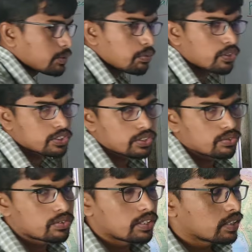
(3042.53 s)
is burst
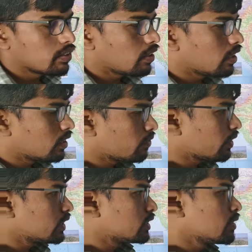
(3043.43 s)
out,
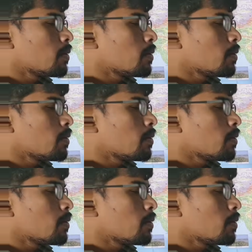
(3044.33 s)
otherwise